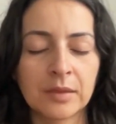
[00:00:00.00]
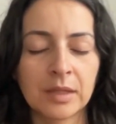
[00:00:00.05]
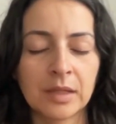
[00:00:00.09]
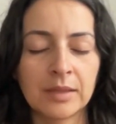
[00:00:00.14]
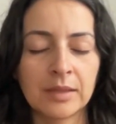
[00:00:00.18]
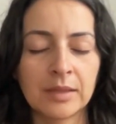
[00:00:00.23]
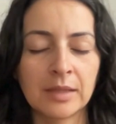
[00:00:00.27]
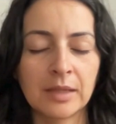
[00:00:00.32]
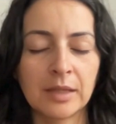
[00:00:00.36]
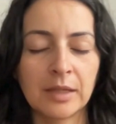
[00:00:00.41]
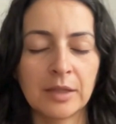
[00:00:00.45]

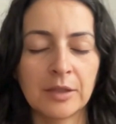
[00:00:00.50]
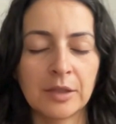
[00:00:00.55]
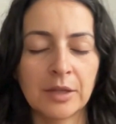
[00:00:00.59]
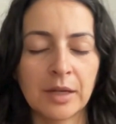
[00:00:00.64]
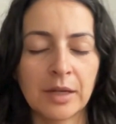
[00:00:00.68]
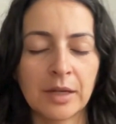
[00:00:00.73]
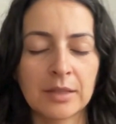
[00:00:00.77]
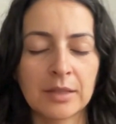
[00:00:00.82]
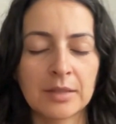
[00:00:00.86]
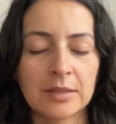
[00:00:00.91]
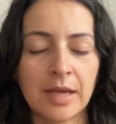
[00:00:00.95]
And then on your
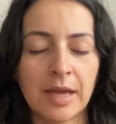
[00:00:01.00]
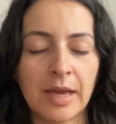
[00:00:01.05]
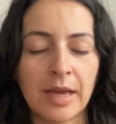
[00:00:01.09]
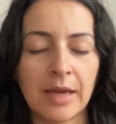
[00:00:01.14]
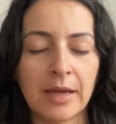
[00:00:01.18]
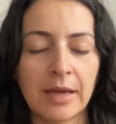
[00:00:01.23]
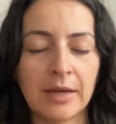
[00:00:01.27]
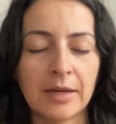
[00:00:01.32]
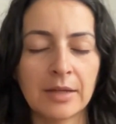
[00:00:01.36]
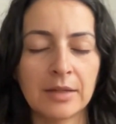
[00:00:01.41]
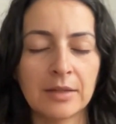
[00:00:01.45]

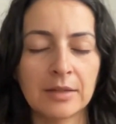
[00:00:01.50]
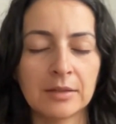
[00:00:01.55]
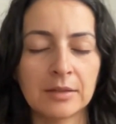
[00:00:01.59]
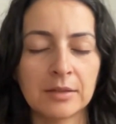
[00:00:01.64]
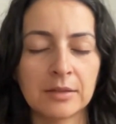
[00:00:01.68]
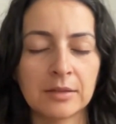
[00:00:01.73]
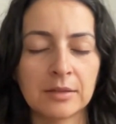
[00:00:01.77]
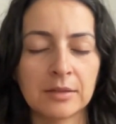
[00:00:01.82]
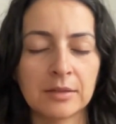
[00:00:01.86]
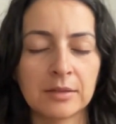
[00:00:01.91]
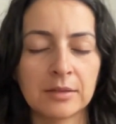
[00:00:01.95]

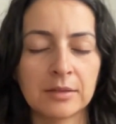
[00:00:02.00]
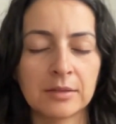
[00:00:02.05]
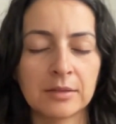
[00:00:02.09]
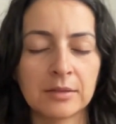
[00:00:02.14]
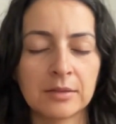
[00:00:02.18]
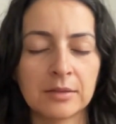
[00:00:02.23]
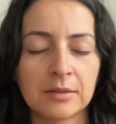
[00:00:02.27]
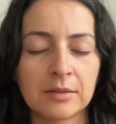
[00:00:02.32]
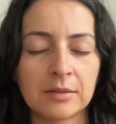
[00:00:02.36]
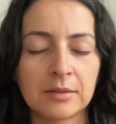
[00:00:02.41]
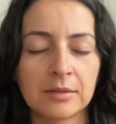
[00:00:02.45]
exhale,
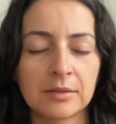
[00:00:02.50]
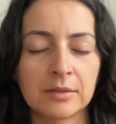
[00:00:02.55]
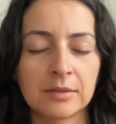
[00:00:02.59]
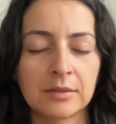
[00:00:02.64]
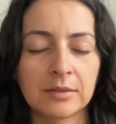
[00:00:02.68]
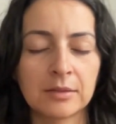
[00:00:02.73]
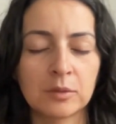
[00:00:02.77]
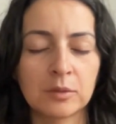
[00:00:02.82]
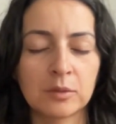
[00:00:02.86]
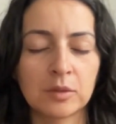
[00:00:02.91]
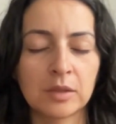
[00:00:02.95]

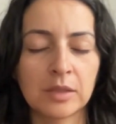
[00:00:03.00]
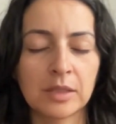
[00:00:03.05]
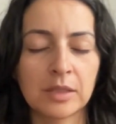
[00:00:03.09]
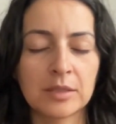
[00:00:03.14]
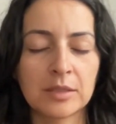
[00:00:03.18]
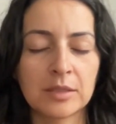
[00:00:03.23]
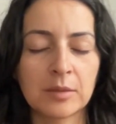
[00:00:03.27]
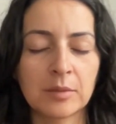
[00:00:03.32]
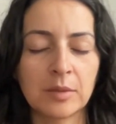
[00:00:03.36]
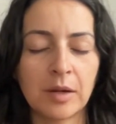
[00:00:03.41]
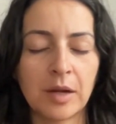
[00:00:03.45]
release
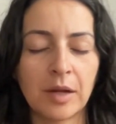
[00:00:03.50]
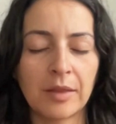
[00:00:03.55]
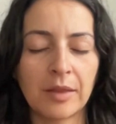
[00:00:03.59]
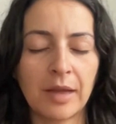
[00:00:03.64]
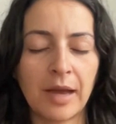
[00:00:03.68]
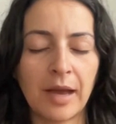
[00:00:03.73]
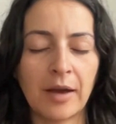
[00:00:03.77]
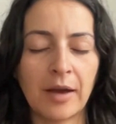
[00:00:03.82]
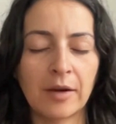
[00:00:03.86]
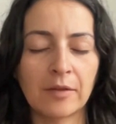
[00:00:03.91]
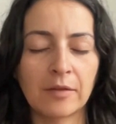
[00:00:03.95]
the breath
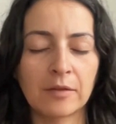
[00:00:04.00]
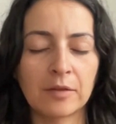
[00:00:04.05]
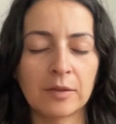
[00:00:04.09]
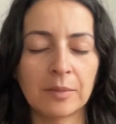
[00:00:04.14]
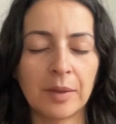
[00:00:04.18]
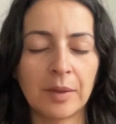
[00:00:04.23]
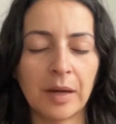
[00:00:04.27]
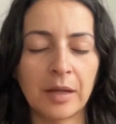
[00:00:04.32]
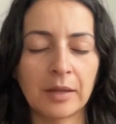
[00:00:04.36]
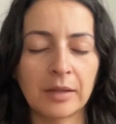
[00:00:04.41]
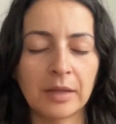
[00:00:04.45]
out of the
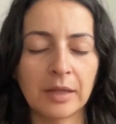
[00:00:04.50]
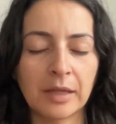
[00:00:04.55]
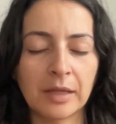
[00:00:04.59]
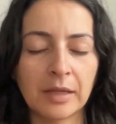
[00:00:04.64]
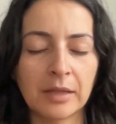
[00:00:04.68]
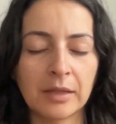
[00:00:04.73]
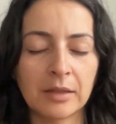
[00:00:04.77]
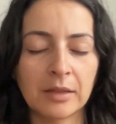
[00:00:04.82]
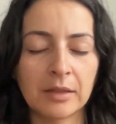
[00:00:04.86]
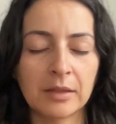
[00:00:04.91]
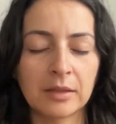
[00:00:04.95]

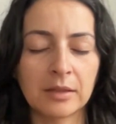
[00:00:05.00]
belly.